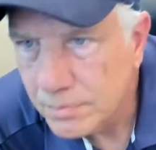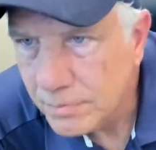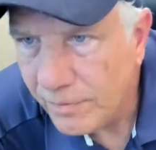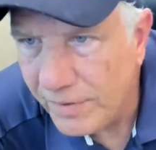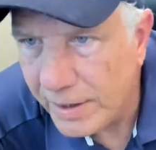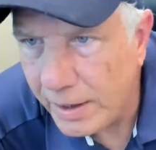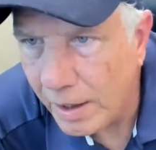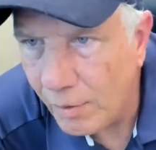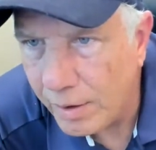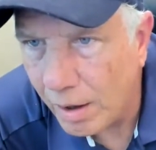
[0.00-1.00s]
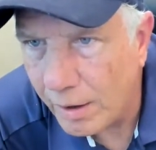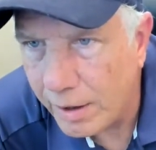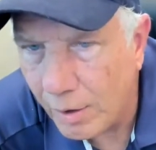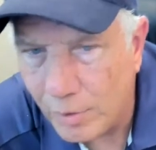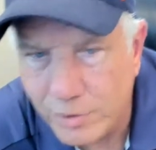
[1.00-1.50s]
Video and
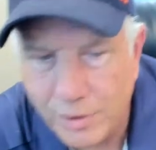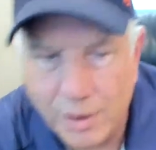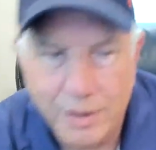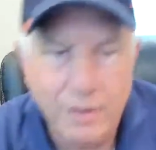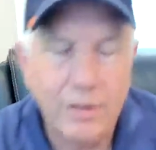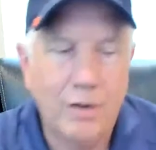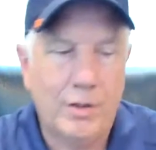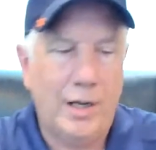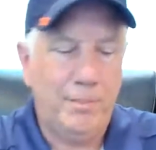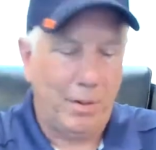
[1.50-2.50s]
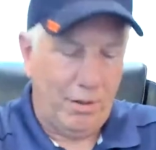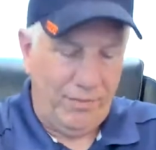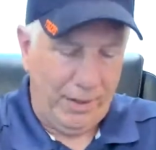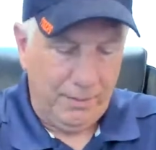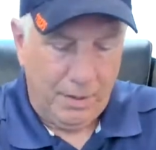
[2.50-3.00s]
audio is good. Okay,
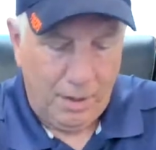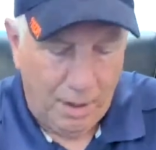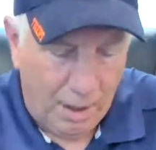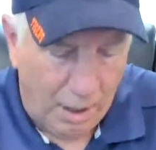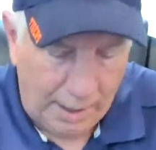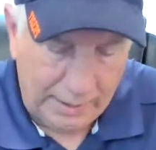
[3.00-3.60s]
perfect. All right.